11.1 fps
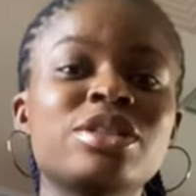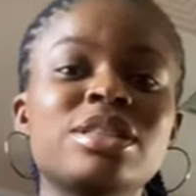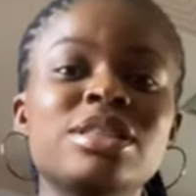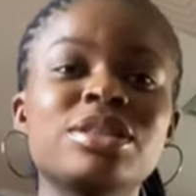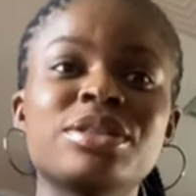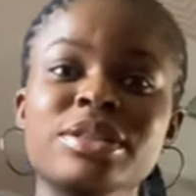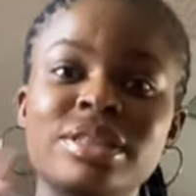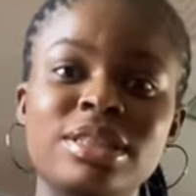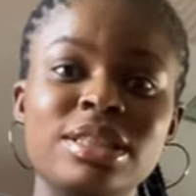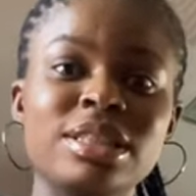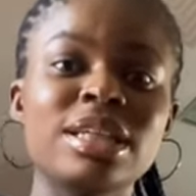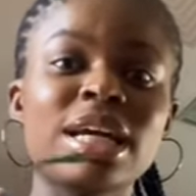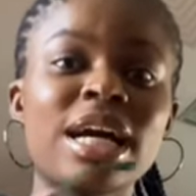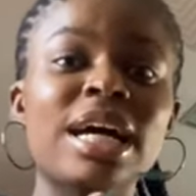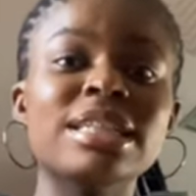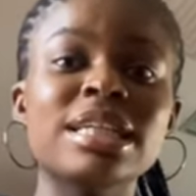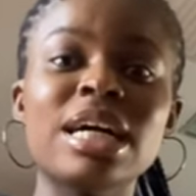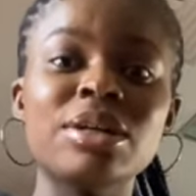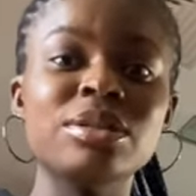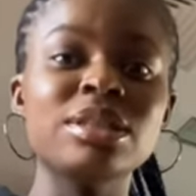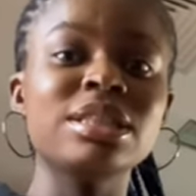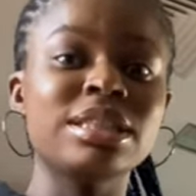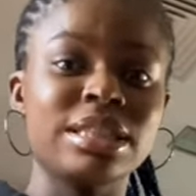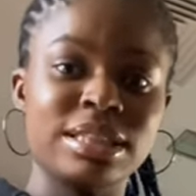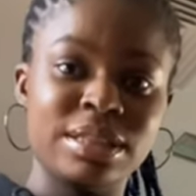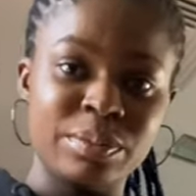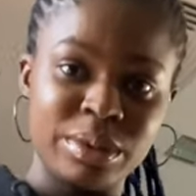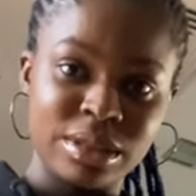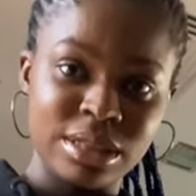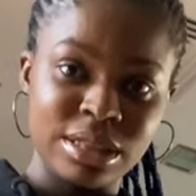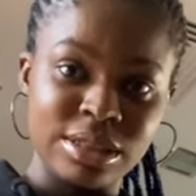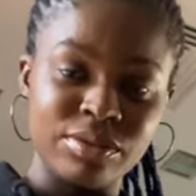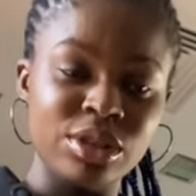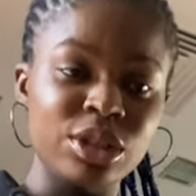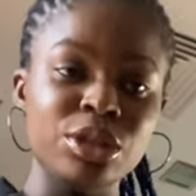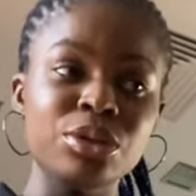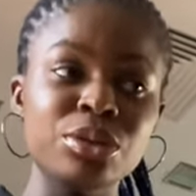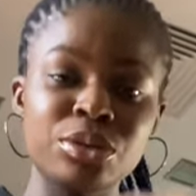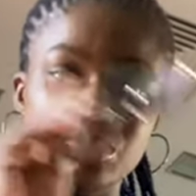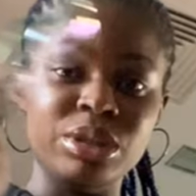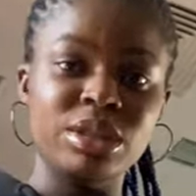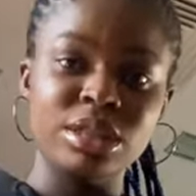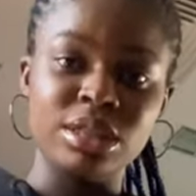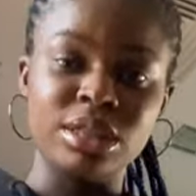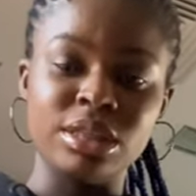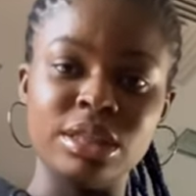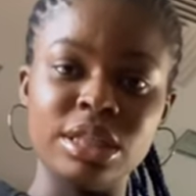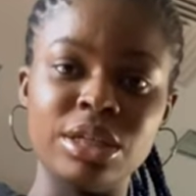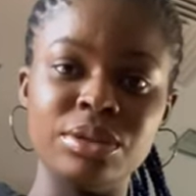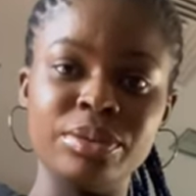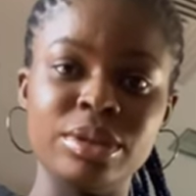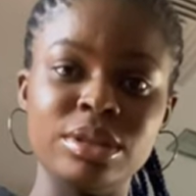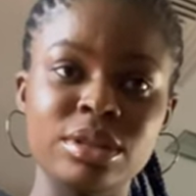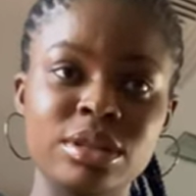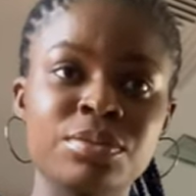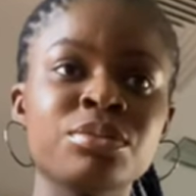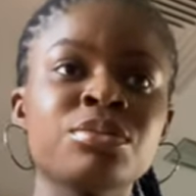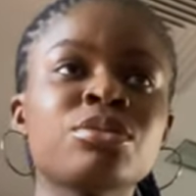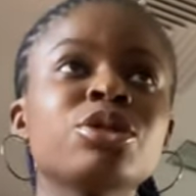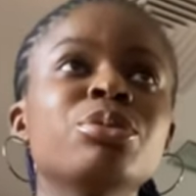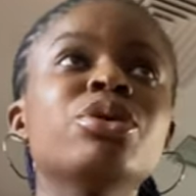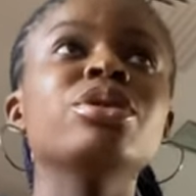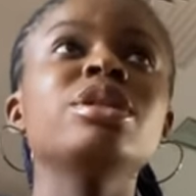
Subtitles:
rate is crazy, and the housing is expensive in those big cities anyways. But